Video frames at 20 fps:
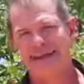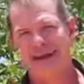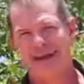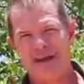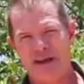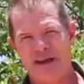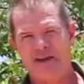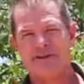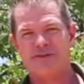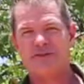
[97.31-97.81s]

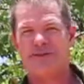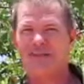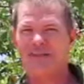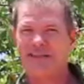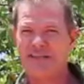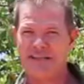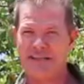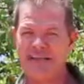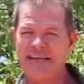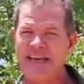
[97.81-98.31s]
Tannin goes
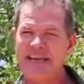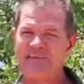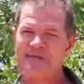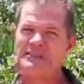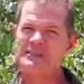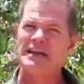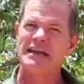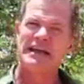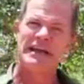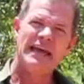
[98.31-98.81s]
into the
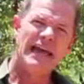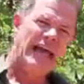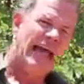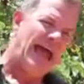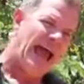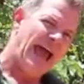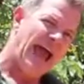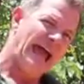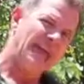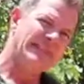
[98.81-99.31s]
leaves,
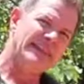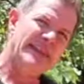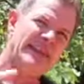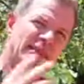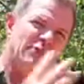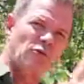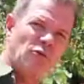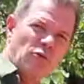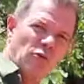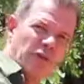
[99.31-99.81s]
and
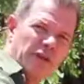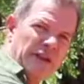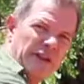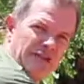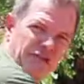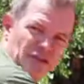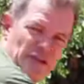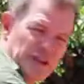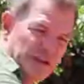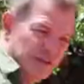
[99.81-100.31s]
then all
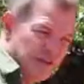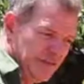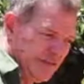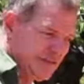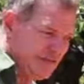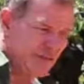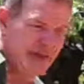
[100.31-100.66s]
the trees